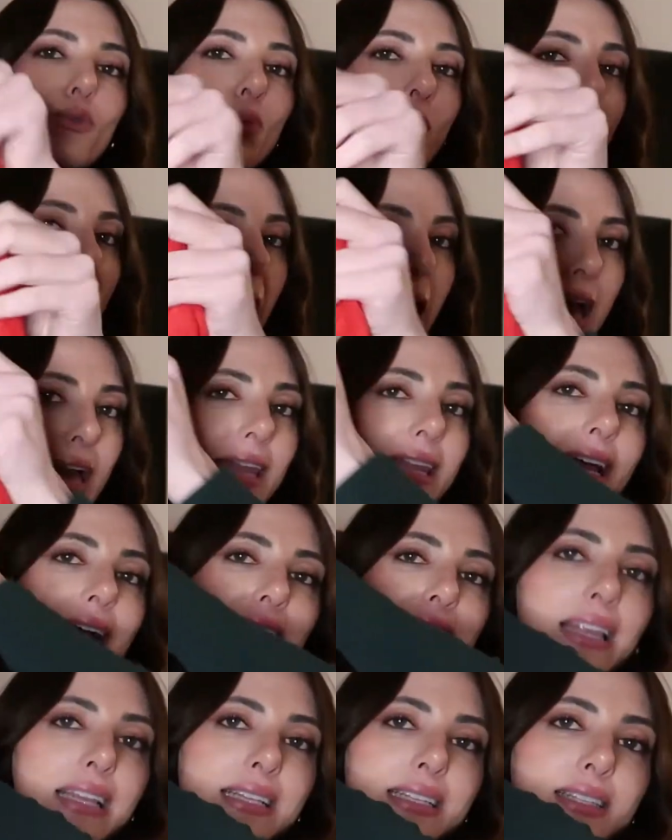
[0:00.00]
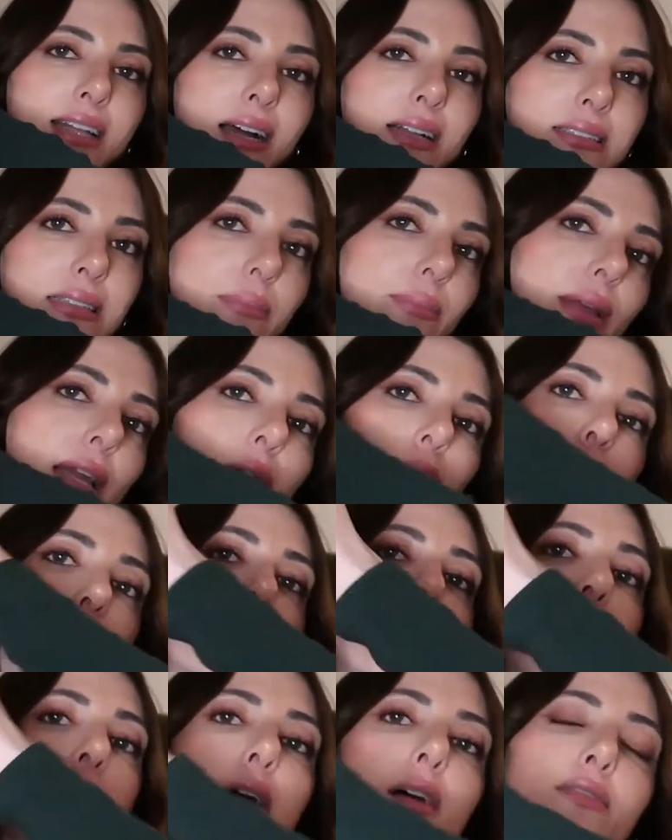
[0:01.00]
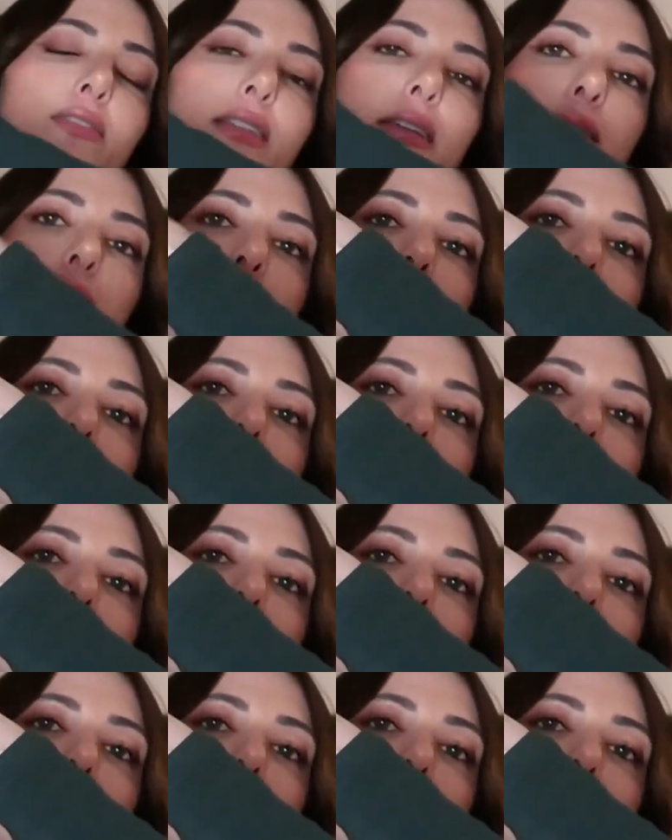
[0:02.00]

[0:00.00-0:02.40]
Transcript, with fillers: red, that is not something I wear often.